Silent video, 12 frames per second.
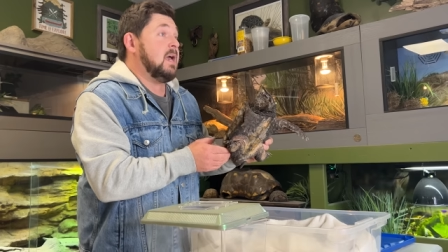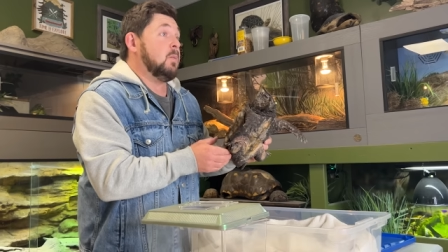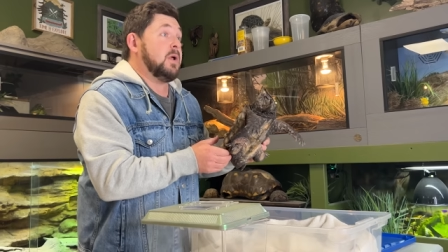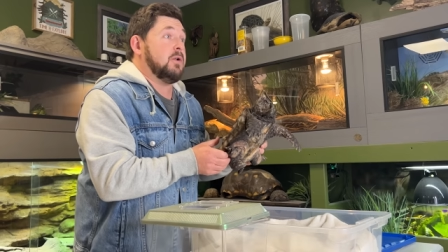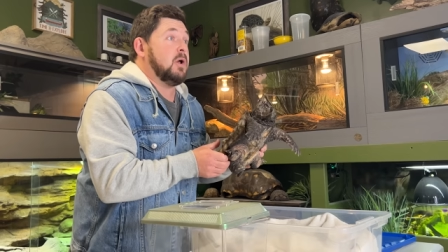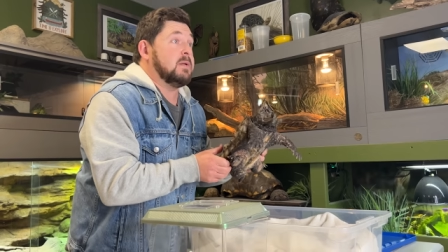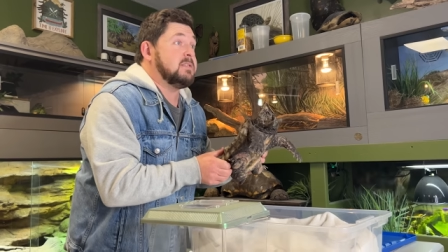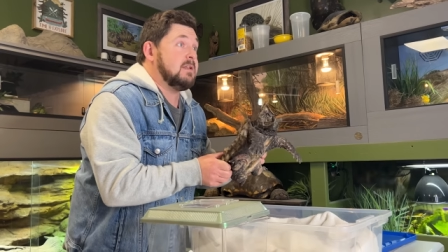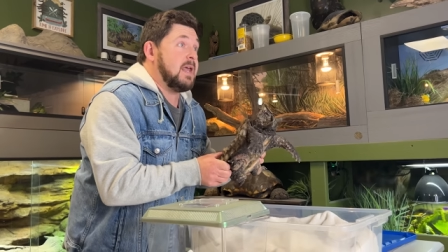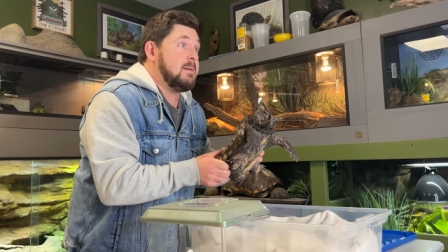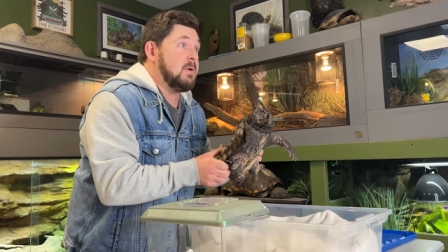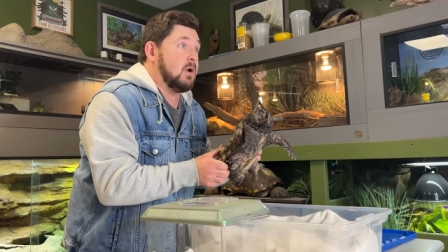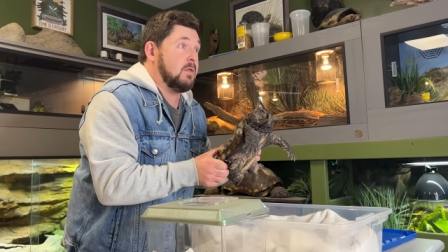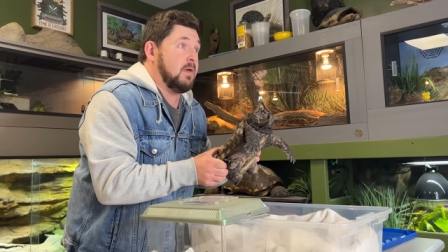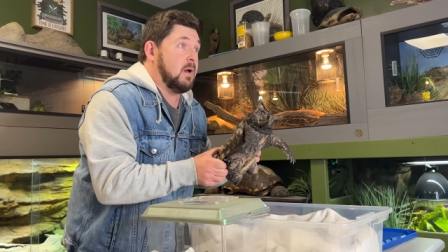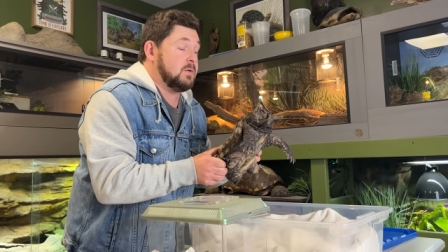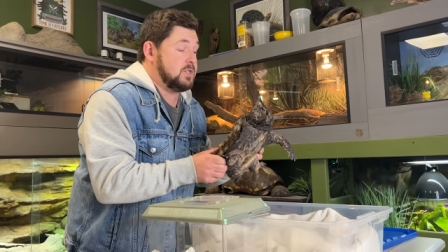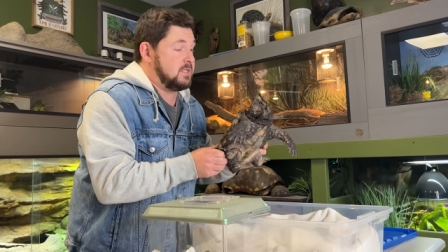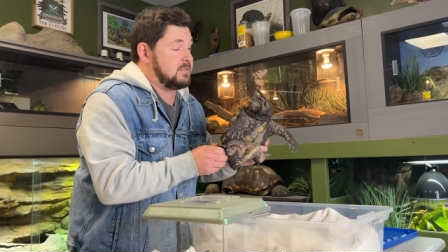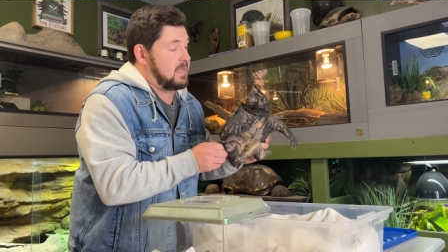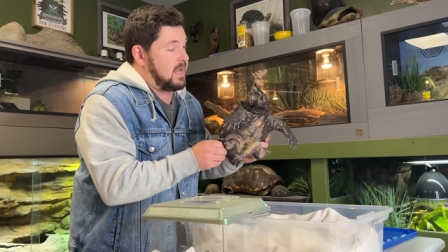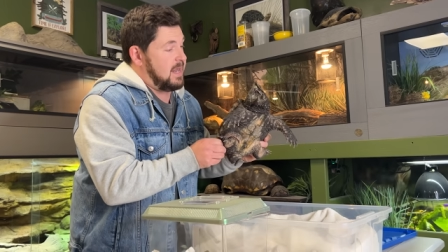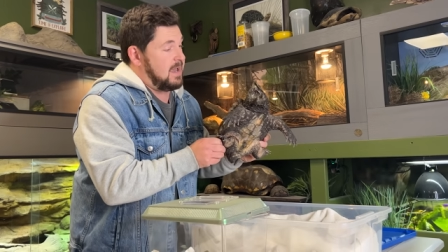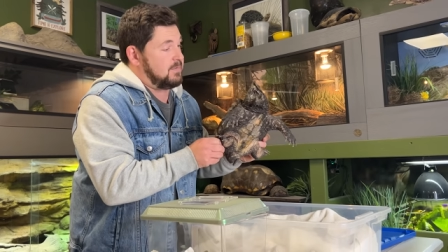We don't know what to name her though. She does
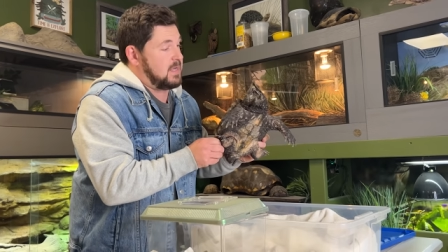not have a